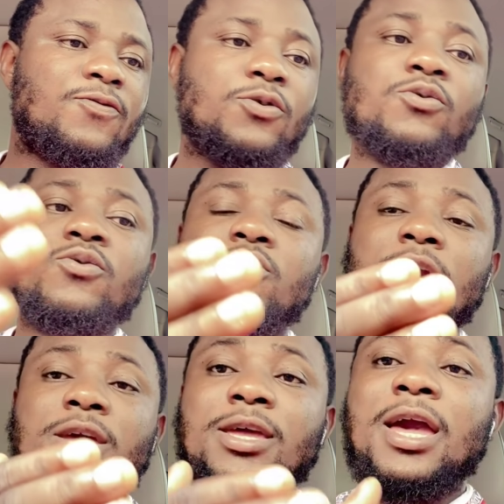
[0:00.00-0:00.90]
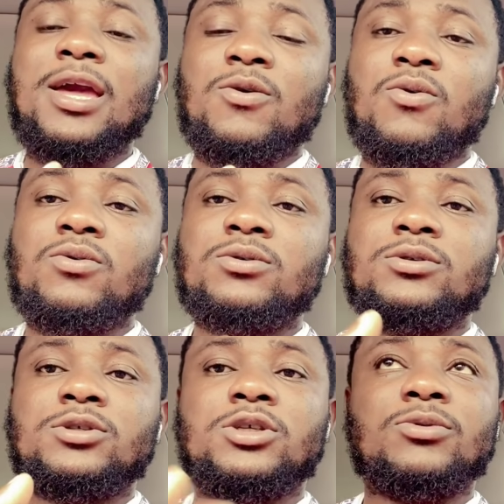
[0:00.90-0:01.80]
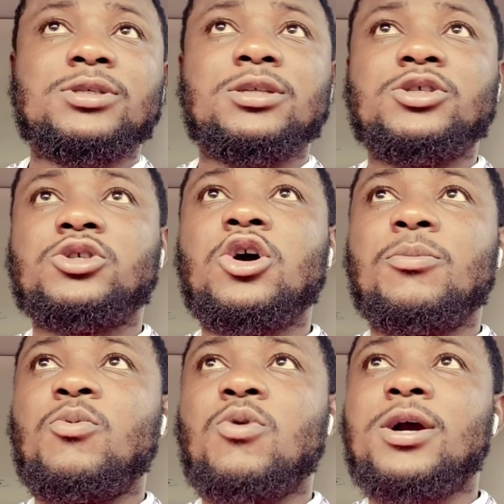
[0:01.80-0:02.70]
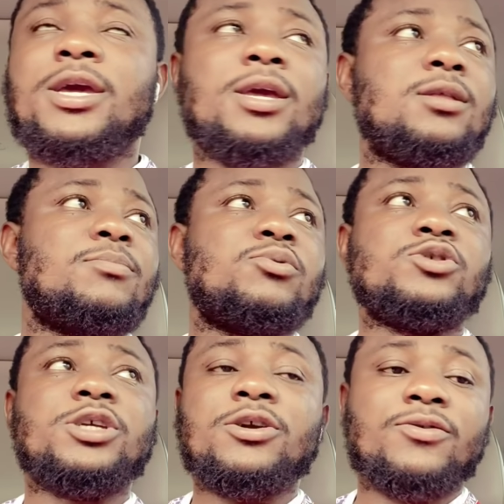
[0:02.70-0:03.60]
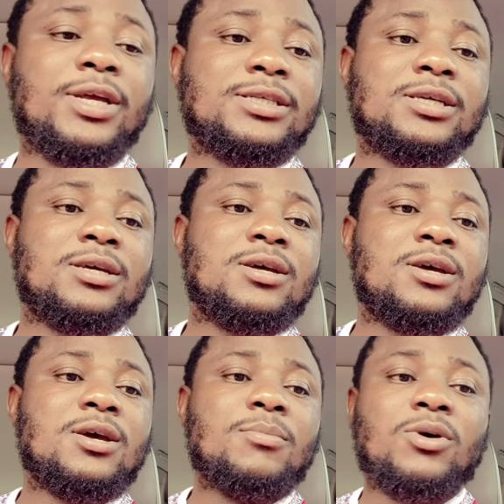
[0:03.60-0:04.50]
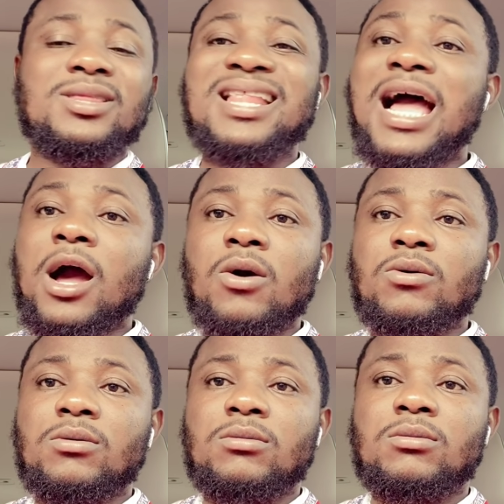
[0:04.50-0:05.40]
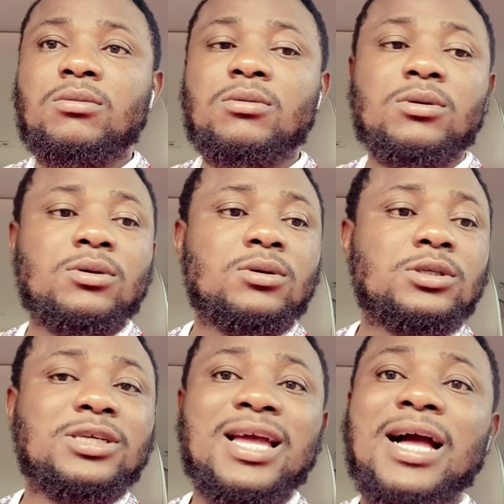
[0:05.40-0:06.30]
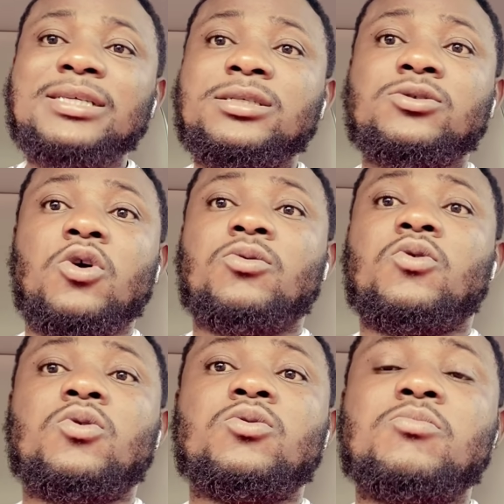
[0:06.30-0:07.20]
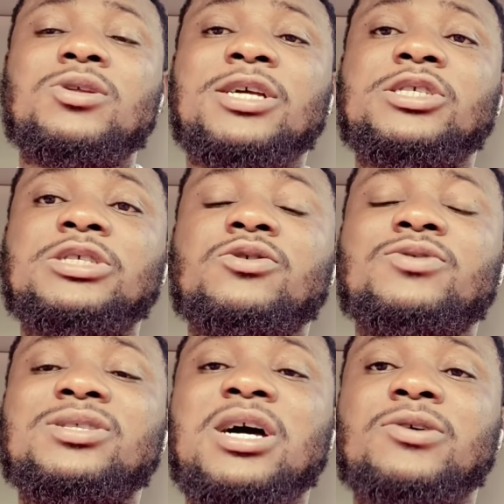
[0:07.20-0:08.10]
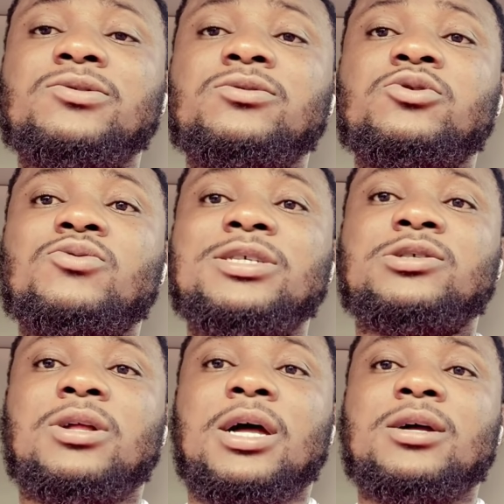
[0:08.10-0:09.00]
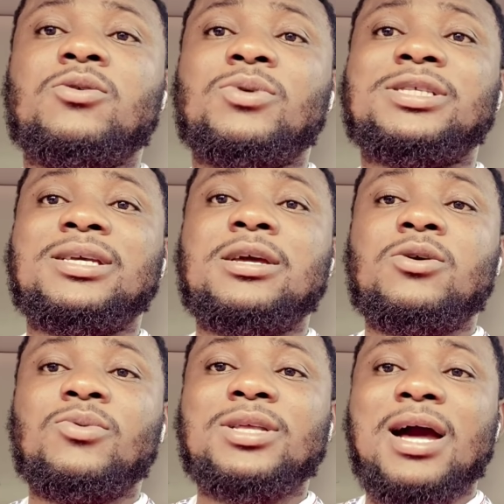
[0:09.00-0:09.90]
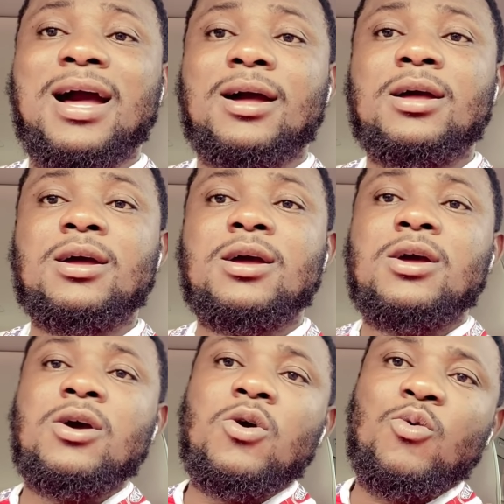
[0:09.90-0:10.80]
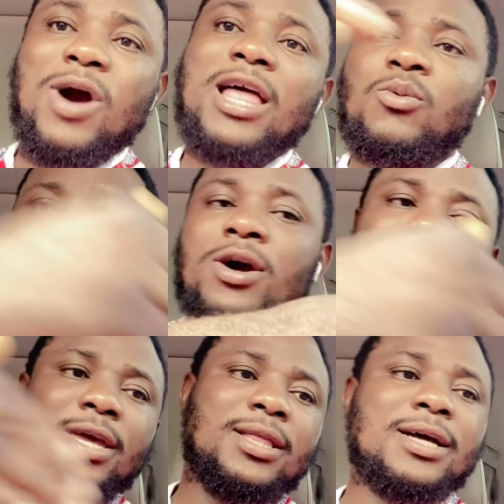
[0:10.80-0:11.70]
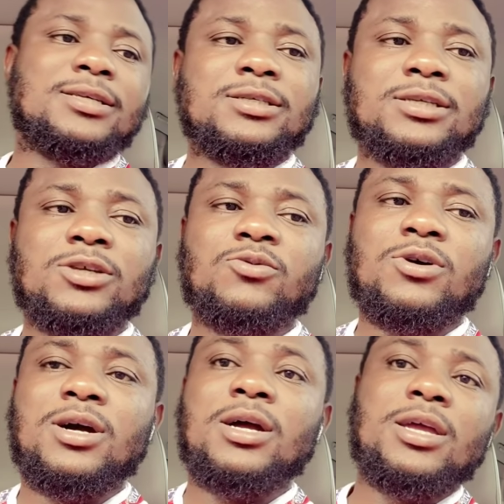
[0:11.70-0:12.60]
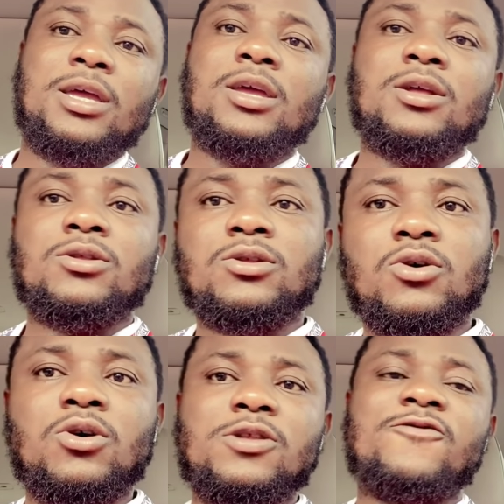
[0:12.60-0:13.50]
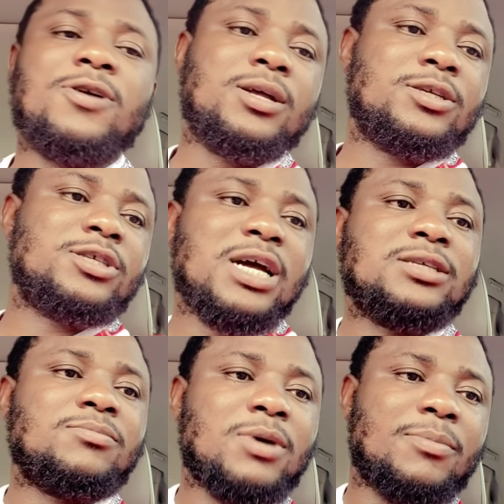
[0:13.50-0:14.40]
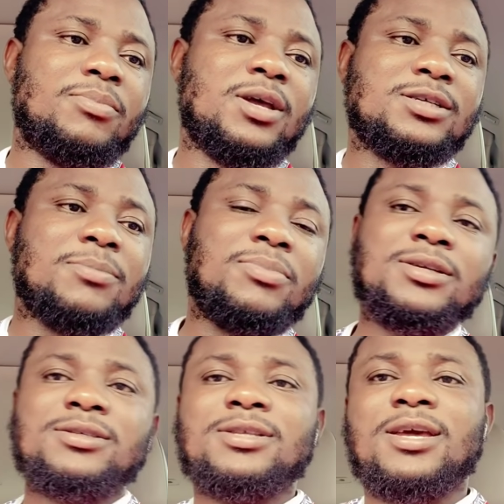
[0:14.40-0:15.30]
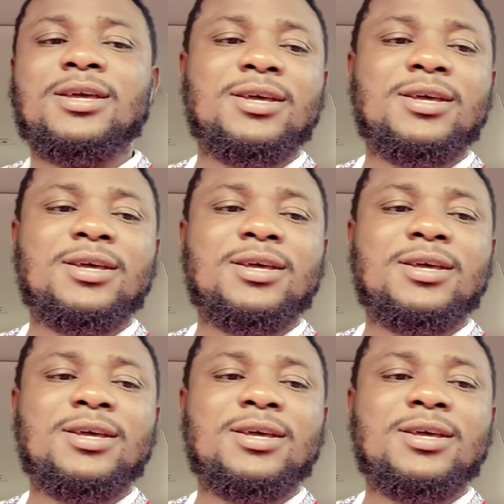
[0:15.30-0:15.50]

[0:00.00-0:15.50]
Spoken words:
a year ago she was in the shop working, pushing crates. But now she has more than $600,000 with her while working as a sex worker in OnlyFans. She has a page. Her page is there.